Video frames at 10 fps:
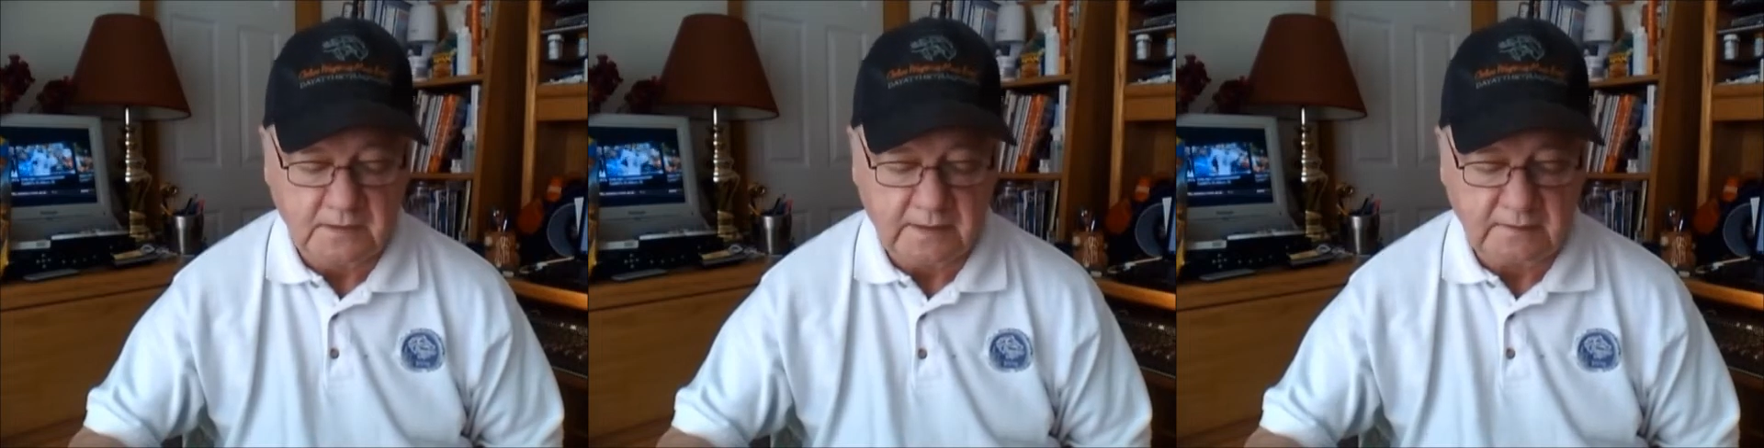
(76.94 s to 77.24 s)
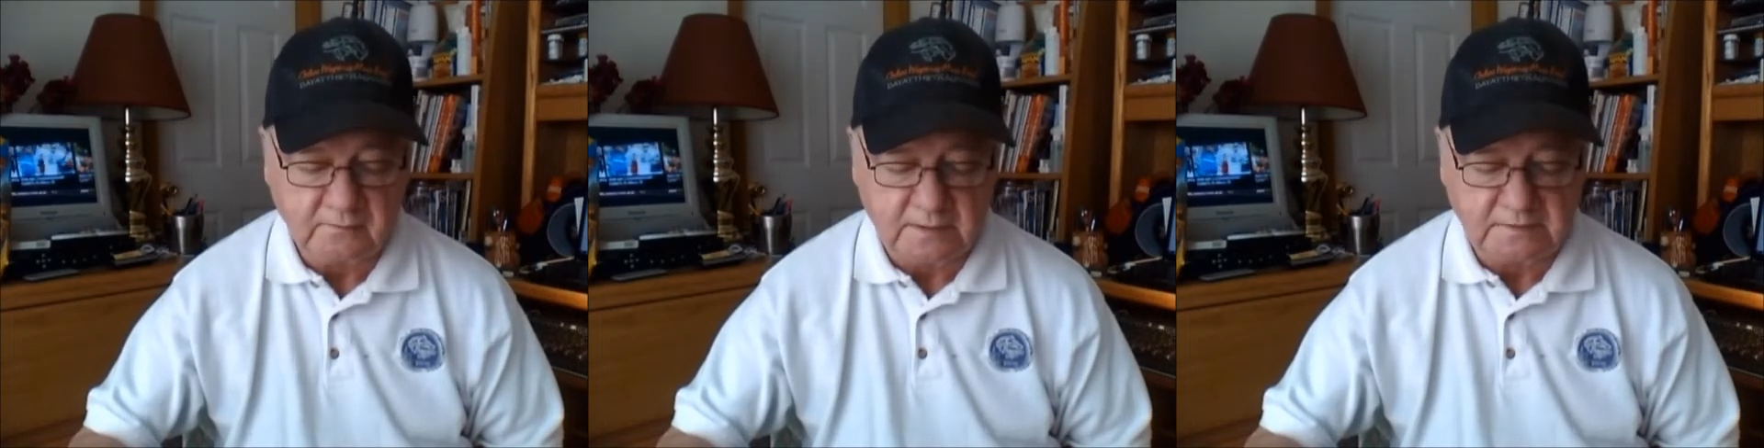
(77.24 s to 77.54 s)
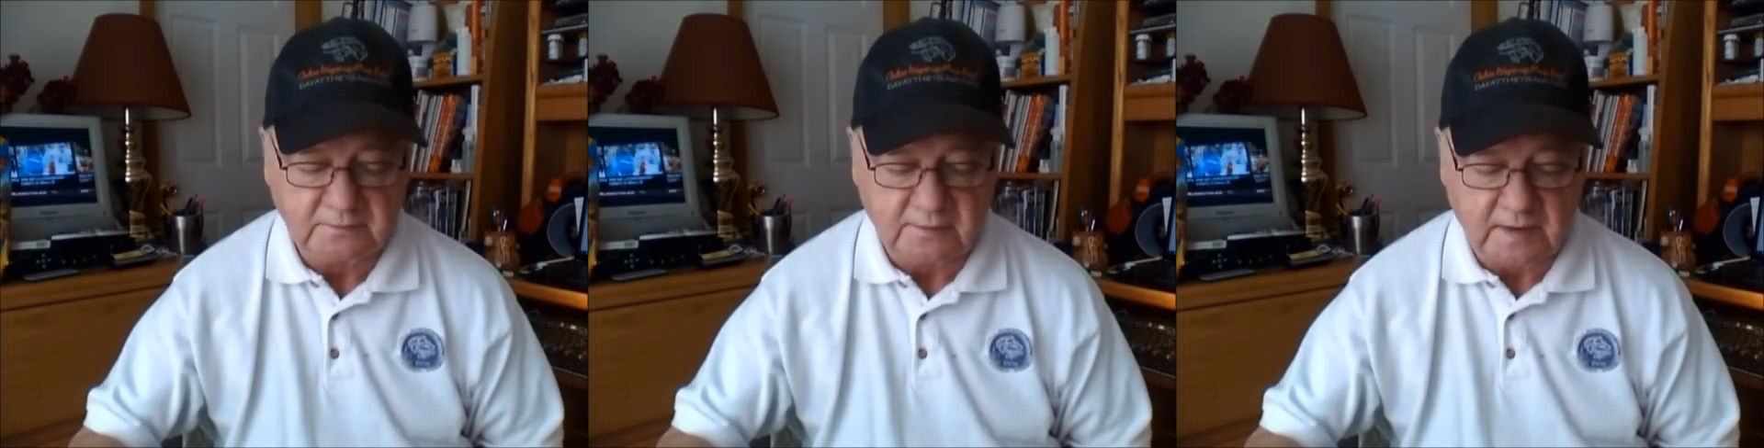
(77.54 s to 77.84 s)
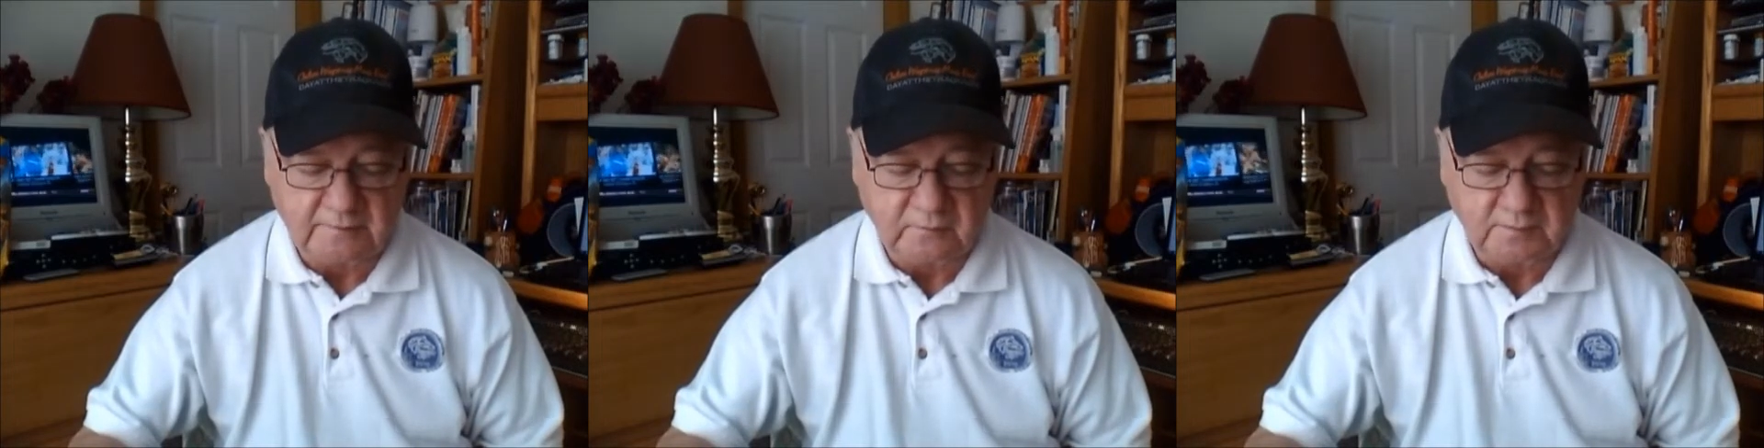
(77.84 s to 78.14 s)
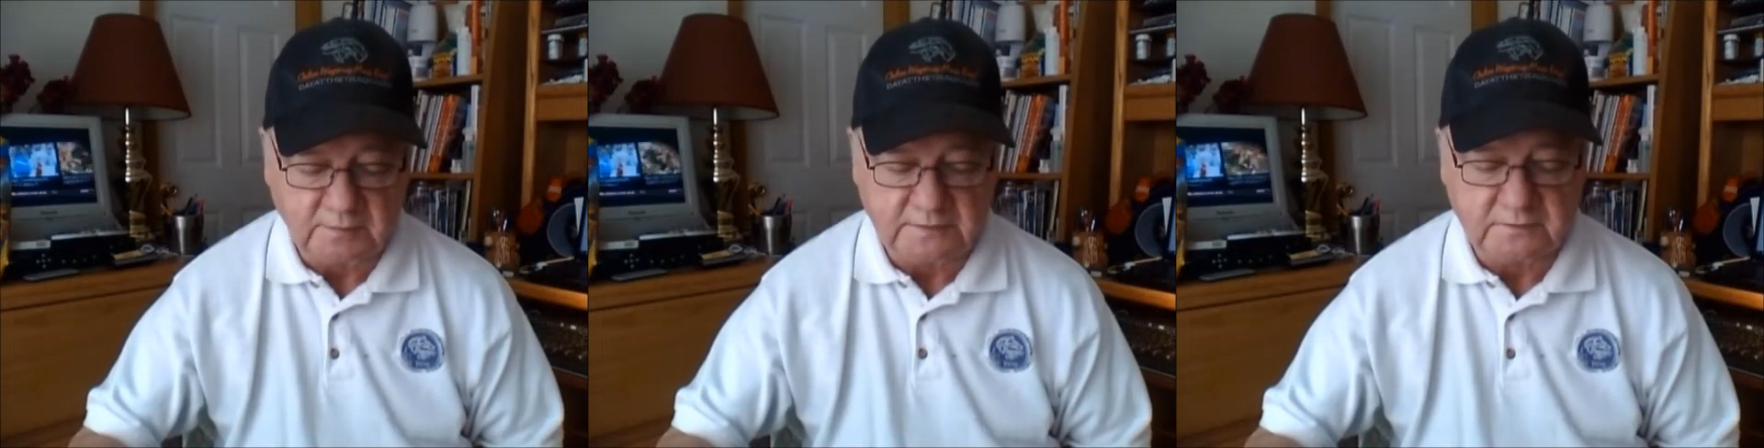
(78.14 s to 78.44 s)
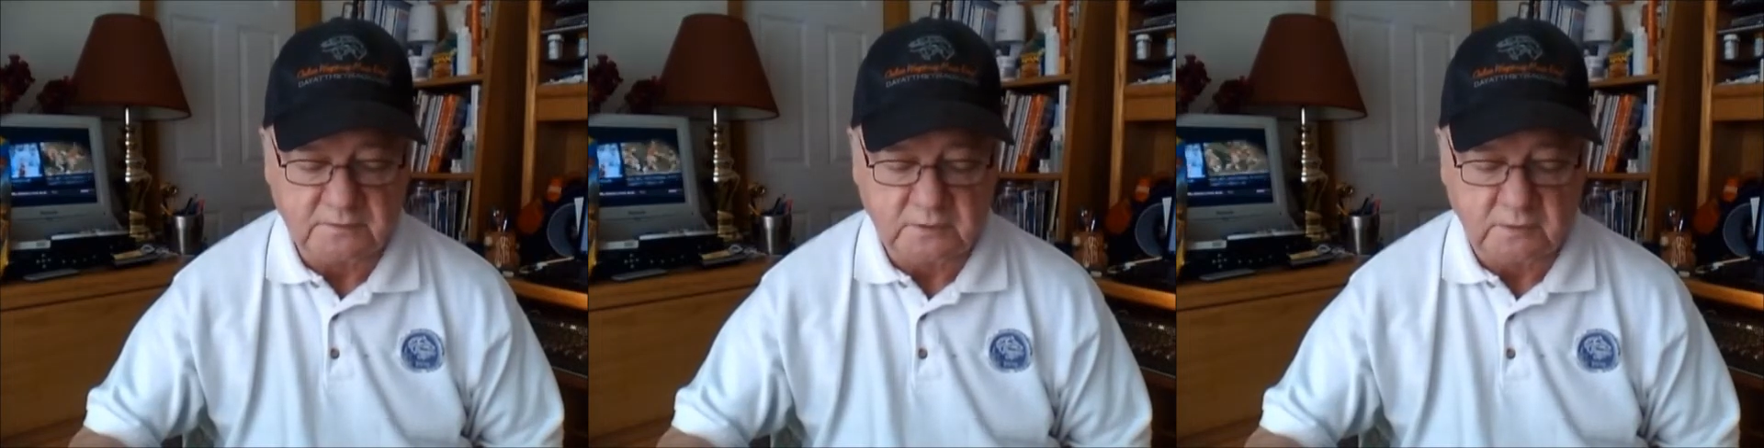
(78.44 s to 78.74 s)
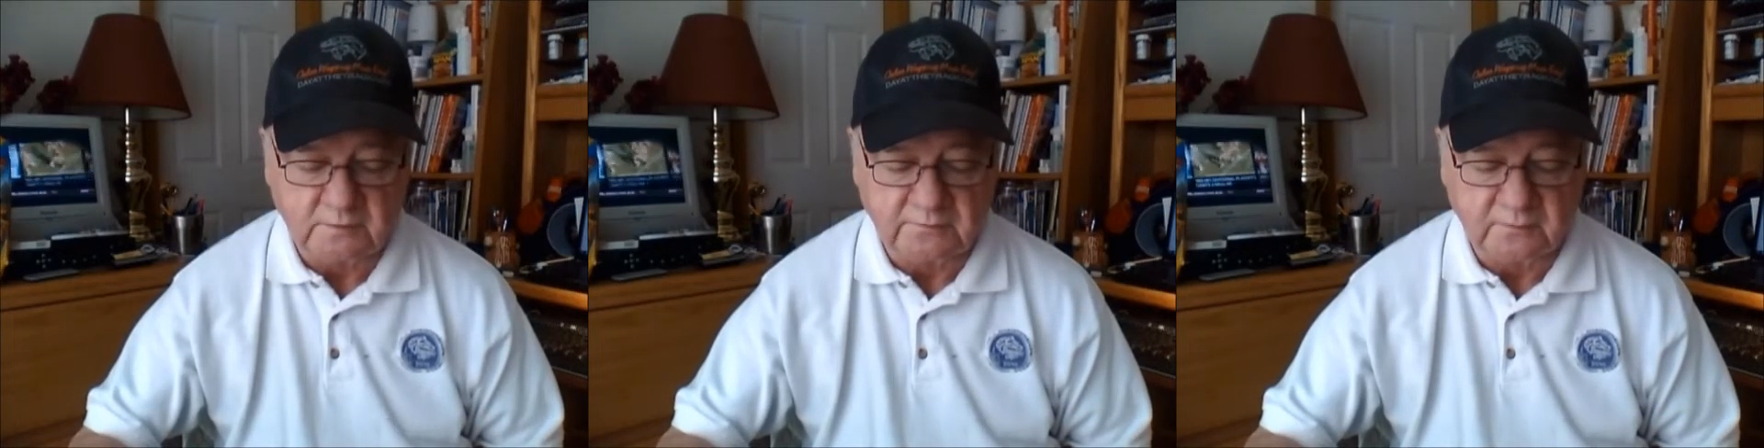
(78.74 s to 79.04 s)
And in race five, win place and show
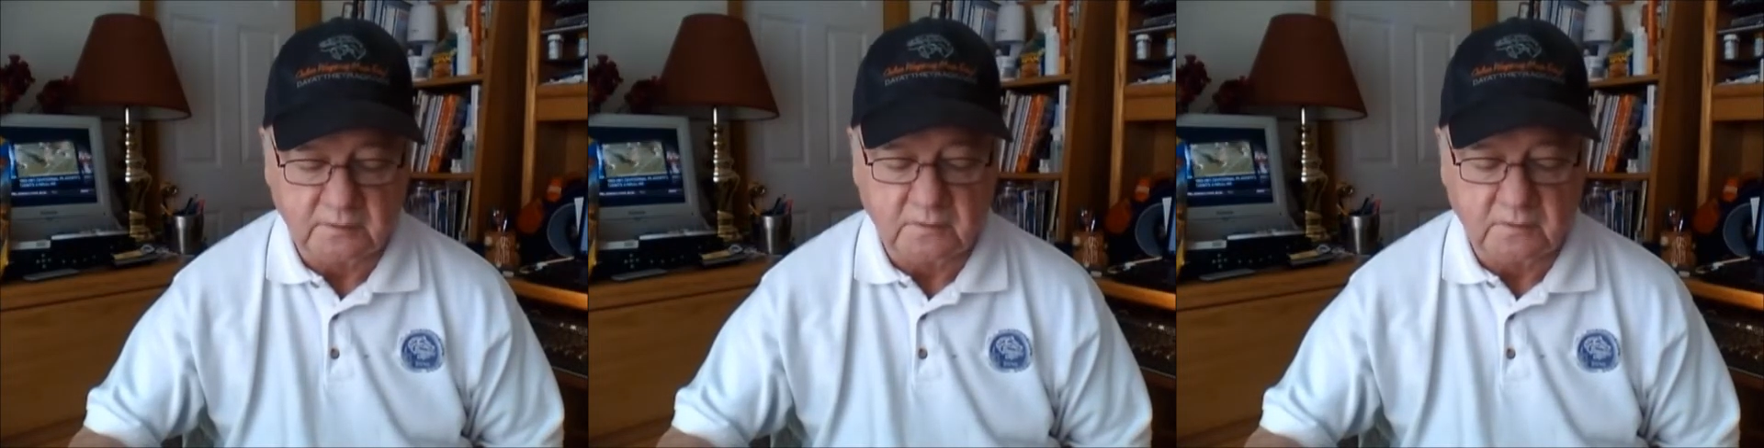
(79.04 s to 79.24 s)
in a four